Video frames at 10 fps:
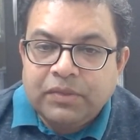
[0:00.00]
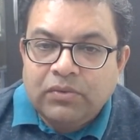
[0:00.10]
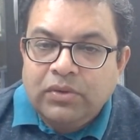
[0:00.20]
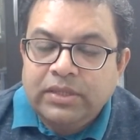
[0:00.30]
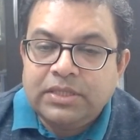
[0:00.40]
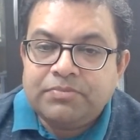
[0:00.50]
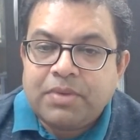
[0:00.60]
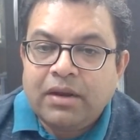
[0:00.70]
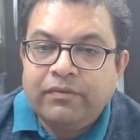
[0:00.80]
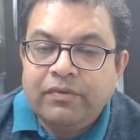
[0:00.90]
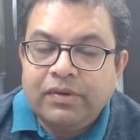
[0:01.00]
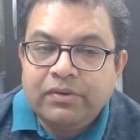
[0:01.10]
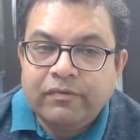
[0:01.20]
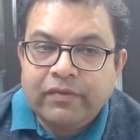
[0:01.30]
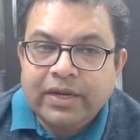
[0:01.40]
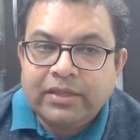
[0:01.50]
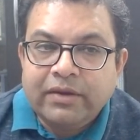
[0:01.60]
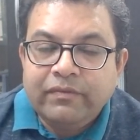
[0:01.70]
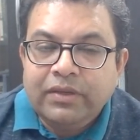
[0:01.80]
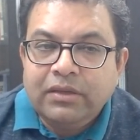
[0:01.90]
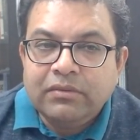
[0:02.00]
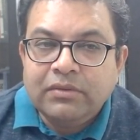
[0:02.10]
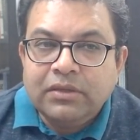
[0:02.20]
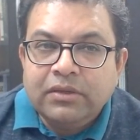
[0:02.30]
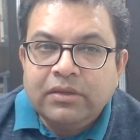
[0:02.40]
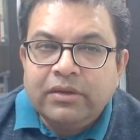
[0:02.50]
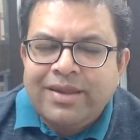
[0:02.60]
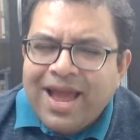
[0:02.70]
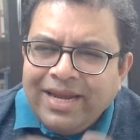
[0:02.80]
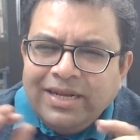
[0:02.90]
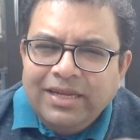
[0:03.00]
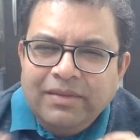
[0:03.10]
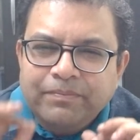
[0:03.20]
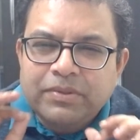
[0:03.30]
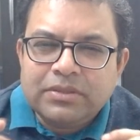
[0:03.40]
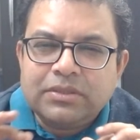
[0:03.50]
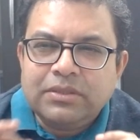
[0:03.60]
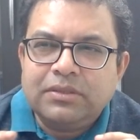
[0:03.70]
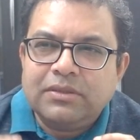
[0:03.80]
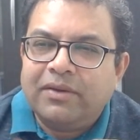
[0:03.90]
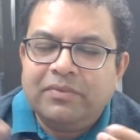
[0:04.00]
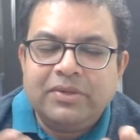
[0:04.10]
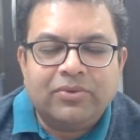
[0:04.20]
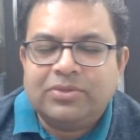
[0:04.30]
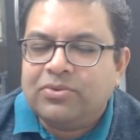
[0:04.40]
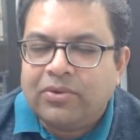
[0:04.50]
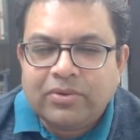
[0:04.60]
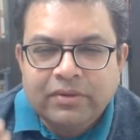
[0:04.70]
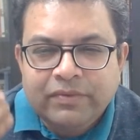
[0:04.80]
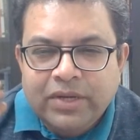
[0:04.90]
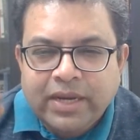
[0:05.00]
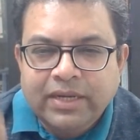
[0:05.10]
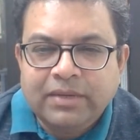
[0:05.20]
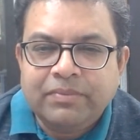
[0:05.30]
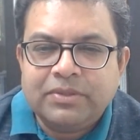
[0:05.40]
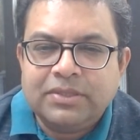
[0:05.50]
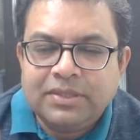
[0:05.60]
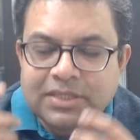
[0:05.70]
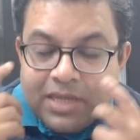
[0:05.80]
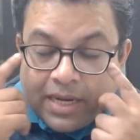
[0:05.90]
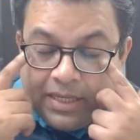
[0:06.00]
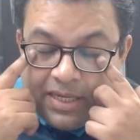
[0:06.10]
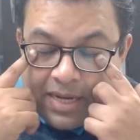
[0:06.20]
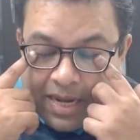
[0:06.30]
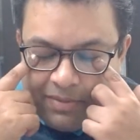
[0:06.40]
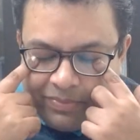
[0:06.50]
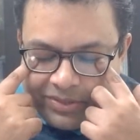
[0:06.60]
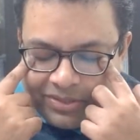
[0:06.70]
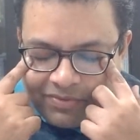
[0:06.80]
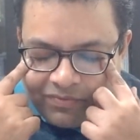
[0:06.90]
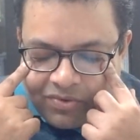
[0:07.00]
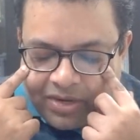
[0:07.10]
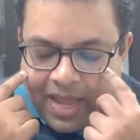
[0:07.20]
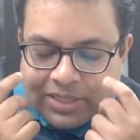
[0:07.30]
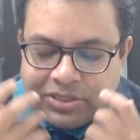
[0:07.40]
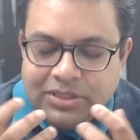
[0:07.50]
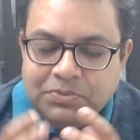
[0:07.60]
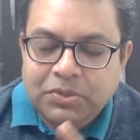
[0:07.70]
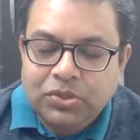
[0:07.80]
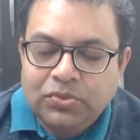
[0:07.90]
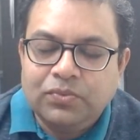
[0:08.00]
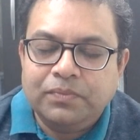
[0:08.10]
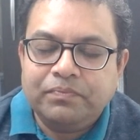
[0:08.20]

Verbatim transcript: only this para, we will reflect that we 90% i mean no it's not even 90% it's 99% of what actions we do